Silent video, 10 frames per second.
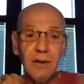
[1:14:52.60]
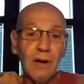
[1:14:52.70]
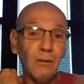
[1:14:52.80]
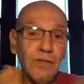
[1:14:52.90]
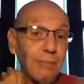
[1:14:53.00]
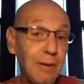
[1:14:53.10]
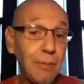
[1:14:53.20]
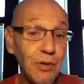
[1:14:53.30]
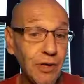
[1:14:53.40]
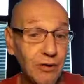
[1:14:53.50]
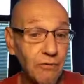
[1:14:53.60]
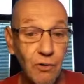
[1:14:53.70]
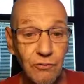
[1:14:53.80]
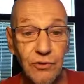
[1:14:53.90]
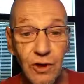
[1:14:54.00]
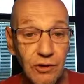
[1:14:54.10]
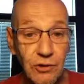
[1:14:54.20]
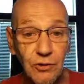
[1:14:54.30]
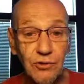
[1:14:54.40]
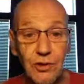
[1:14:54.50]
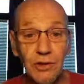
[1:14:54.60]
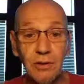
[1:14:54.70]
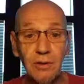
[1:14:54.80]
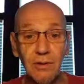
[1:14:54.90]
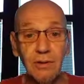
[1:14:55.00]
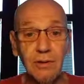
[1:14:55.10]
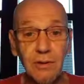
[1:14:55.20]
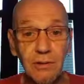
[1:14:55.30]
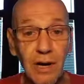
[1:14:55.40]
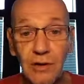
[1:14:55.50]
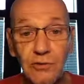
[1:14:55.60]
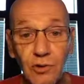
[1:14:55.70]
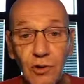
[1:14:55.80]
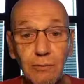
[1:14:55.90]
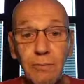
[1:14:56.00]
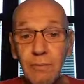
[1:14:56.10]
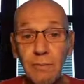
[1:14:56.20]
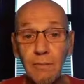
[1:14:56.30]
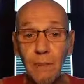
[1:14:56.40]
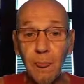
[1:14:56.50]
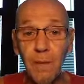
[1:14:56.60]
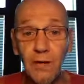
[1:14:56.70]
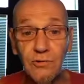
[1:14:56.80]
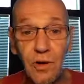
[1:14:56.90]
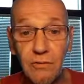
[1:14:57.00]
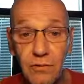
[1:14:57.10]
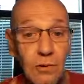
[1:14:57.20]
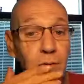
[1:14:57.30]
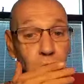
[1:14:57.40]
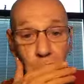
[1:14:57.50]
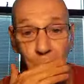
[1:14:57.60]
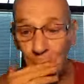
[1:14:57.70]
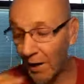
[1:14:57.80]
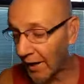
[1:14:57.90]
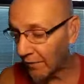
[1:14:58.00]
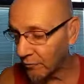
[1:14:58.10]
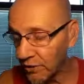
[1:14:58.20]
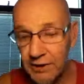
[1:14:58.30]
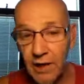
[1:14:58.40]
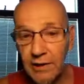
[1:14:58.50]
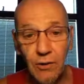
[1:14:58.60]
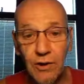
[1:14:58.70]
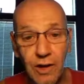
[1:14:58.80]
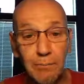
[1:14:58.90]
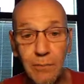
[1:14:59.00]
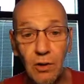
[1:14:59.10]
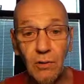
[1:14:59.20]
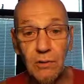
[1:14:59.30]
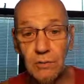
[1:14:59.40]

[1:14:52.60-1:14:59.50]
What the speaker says: I don't think people are going to vote for Doug Ducey next term as governor. Not after he shot down the hemp bill.